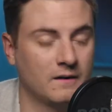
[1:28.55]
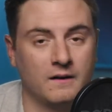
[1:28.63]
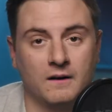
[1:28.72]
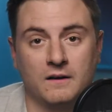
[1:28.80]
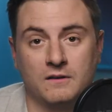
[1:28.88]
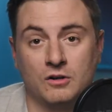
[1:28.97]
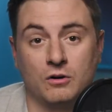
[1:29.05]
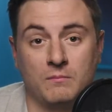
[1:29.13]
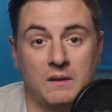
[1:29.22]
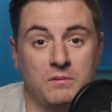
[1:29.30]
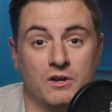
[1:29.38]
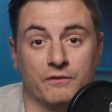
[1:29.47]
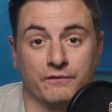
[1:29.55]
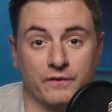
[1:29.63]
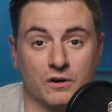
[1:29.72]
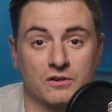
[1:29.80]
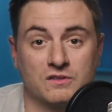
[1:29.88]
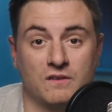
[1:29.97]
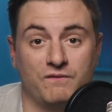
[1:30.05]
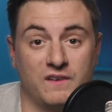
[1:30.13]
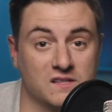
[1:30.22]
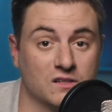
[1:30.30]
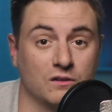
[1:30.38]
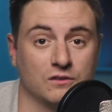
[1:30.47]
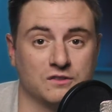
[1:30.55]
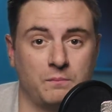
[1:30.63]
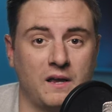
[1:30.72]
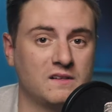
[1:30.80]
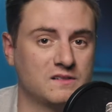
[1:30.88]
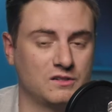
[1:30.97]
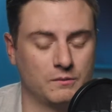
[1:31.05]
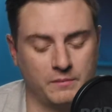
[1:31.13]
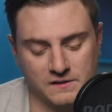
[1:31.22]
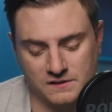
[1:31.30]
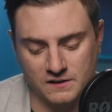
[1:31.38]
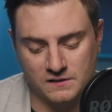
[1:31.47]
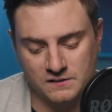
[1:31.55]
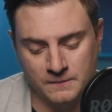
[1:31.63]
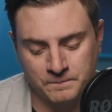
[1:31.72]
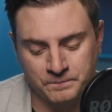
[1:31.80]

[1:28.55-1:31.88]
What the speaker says: maybe your first physical space in your business.